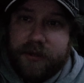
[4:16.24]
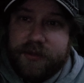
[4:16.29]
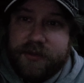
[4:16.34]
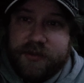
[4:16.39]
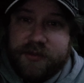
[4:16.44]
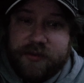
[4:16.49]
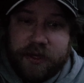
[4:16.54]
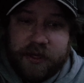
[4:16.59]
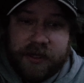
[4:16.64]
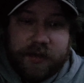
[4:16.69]

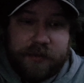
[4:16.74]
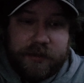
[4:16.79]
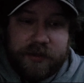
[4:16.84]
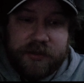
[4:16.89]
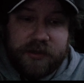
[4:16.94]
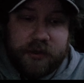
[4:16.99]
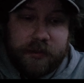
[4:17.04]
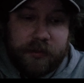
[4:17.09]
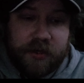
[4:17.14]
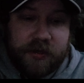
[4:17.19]
this truck to be
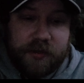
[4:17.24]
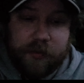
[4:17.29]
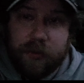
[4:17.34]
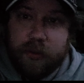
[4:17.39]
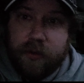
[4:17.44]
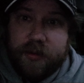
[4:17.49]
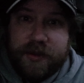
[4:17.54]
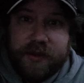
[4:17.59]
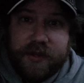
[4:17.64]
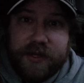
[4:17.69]
so much
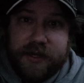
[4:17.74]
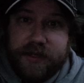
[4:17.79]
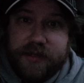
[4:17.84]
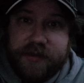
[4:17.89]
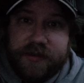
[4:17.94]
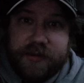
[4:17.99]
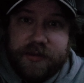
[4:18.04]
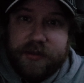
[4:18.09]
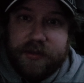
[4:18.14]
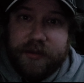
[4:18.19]
more than
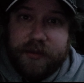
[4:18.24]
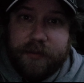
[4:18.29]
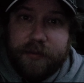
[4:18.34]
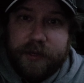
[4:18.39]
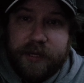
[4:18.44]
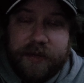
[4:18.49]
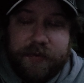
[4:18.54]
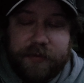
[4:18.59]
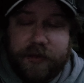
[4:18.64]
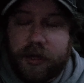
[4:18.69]
this,
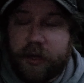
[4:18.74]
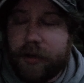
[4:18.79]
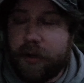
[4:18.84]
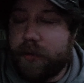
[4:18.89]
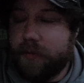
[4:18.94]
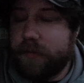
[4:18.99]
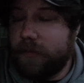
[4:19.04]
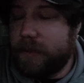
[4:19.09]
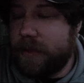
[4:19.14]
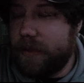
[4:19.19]
but I've gone
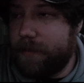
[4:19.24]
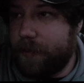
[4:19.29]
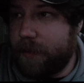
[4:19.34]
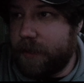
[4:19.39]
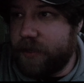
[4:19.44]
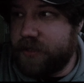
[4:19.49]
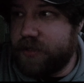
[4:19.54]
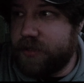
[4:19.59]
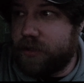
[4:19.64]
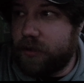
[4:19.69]
over my
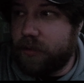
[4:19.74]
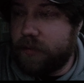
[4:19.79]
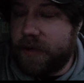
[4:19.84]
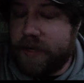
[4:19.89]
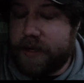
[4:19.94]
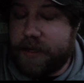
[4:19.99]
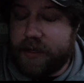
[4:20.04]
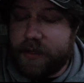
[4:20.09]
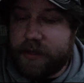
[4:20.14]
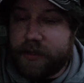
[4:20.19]
budget
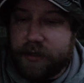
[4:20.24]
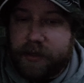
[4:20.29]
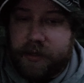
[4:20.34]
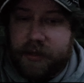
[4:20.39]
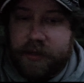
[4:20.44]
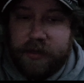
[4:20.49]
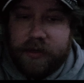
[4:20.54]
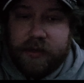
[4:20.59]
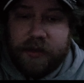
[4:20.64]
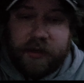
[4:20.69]
already.
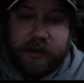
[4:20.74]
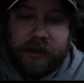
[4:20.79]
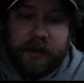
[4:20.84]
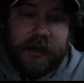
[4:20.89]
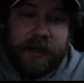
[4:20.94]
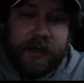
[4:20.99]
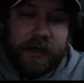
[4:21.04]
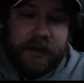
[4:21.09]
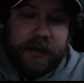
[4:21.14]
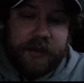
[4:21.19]

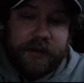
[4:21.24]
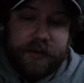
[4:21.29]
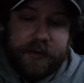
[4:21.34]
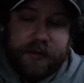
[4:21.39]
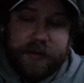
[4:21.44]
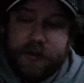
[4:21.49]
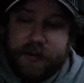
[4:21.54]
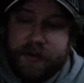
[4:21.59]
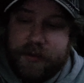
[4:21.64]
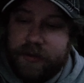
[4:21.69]

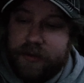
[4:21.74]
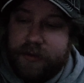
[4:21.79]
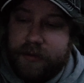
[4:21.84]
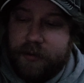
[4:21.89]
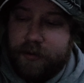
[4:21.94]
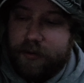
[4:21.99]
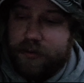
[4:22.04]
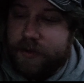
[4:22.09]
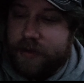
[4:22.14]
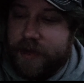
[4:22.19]
And,
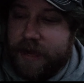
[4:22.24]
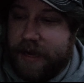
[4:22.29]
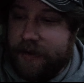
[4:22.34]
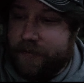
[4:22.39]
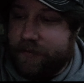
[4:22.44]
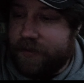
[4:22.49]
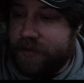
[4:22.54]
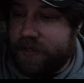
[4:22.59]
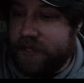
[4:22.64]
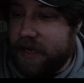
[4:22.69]

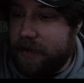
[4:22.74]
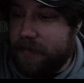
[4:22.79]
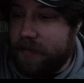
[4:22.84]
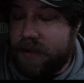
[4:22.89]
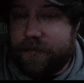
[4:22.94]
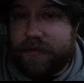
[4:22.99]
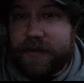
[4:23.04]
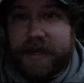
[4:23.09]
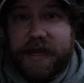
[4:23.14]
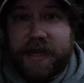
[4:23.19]
half the time
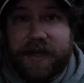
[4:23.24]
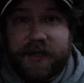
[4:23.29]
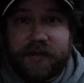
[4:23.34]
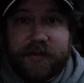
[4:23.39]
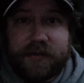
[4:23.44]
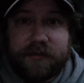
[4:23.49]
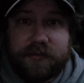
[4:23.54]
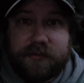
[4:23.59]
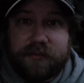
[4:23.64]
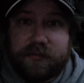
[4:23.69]
I've had
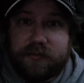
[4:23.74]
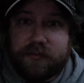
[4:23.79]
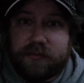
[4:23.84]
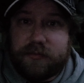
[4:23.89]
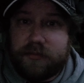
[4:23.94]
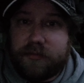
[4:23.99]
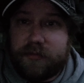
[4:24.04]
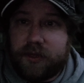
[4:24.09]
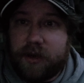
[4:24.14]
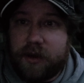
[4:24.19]
it,
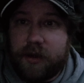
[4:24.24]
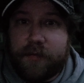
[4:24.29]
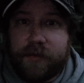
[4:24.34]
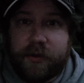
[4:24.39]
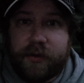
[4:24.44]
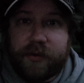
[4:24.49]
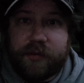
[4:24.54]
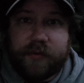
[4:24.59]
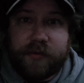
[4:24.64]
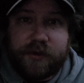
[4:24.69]
I've
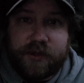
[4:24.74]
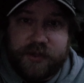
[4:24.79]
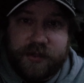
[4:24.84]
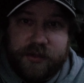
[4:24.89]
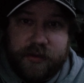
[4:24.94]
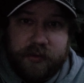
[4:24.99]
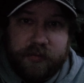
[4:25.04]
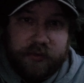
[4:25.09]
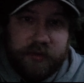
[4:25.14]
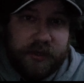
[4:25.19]
owned it for
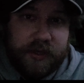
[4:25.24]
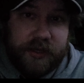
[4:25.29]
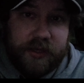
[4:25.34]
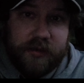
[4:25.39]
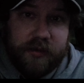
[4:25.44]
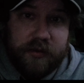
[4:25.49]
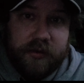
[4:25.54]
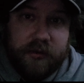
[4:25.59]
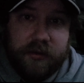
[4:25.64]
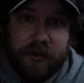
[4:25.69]
just over a
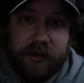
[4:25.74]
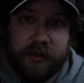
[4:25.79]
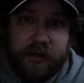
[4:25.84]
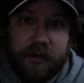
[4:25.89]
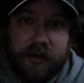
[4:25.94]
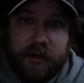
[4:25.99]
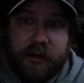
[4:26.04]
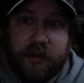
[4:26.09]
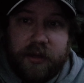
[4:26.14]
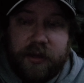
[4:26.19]
year,
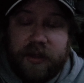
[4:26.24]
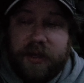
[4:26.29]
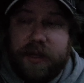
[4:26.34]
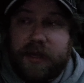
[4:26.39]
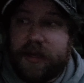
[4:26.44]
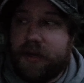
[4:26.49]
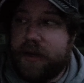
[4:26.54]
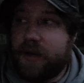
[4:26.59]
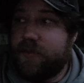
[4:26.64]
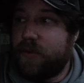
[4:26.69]

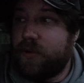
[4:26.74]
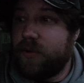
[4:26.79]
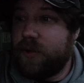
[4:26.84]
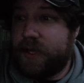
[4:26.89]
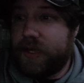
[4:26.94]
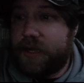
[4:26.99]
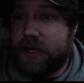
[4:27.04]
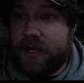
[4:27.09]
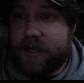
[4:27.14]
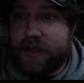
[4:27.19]
and I've
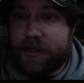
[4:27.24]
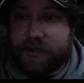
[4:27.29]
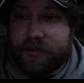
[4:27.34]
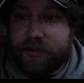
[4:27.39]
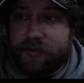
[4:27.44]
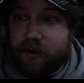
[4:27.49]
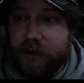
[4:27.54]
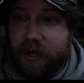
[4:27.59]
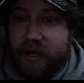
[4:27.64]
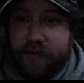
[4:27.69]
only gotten to
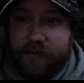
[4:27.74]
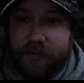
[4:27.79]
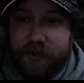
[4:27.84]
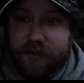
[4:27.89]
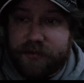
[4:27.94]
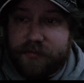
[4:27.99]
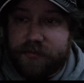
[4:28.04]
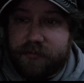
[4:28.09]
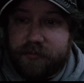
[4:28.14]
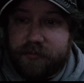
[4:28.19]
drive it